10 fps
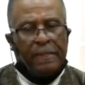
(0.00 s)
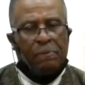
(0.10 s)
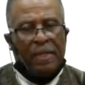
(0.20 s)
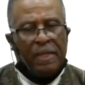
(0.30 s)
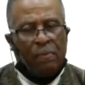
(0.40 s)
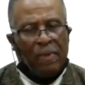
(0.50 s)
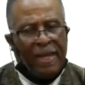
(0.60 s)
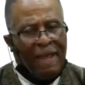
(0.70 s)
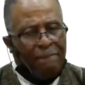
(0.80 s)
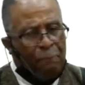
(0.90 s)
we, we
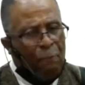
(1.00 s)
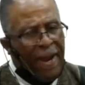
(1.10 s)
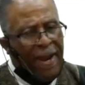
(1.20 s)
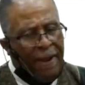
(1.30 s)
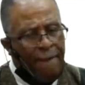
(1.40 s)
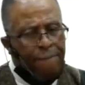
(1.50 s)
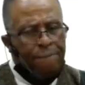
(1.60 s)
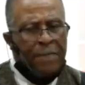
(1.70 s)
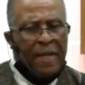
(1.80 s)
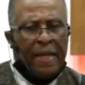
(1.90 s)
have prayer
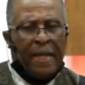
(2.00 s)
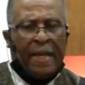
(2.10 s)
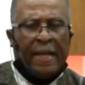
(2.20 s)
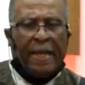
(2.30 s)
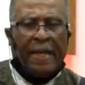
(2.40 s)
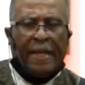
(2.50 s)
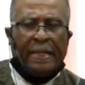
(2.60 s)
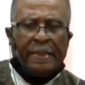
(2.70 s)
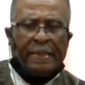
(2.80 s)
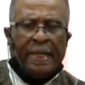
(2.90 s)
uh,
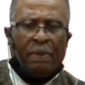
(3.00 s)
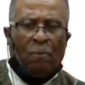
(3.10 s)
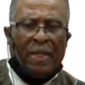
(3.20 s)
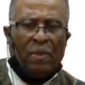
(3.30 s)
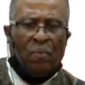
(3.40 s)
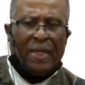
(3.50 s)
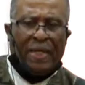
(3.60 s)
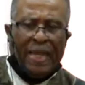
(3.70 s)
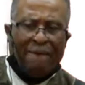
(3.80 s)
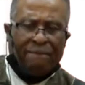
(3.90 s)
and uh, we, we
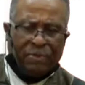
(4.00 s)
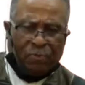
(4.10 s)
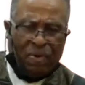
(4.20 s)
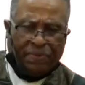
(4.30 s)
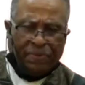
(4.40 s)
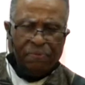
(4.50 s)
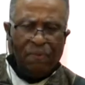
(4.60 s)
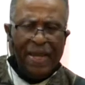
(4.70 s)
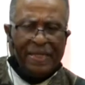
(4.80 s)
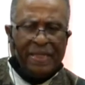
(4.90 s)
have scripture
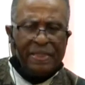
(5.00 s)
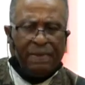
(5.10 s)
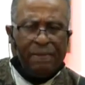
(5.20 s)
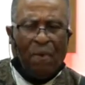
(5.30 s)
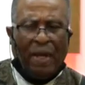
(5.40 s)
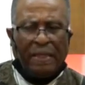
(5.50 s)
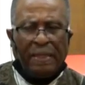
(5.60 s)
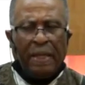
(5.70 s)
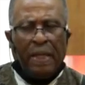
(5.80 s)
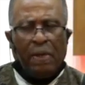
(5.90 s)
read, and someone
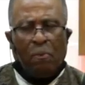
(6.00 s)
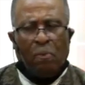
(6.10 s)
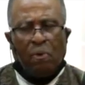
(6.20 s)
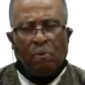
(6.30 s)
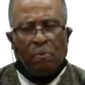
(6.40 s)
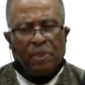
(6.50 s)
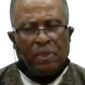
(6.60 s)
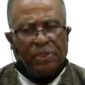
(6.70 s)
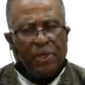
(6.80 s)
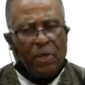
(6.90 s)
will uh,
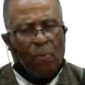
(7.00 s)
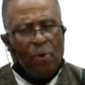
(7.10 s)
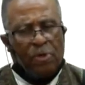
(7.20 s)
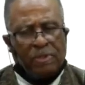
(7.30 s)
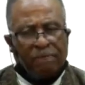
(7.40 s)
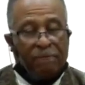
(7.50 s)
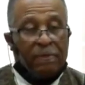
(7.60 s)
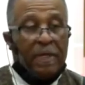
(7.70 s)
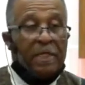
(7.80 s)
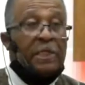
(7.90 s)
share words of
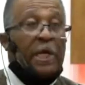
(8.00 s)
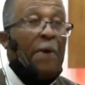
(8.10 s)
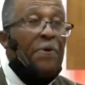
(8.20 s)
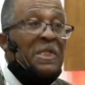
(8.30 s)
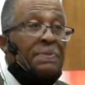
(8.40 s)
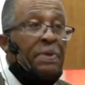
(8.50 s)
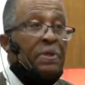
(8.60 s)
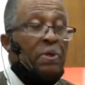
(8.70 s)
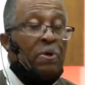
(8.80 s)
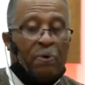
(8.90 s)
encouragement
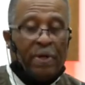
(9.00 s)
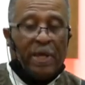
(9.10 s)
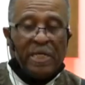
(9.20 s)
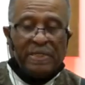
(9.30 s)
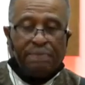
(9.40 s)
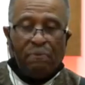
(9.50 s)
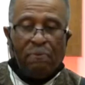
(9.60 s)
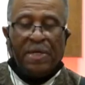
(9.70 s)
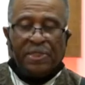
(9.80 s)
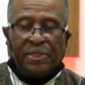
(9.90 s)
or
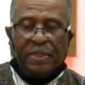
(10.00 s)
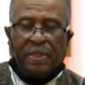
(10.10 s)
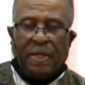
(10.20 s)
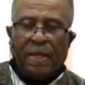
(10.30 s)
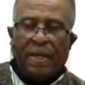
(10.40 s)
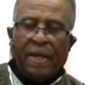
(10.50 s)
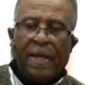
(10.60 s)
inspiration. In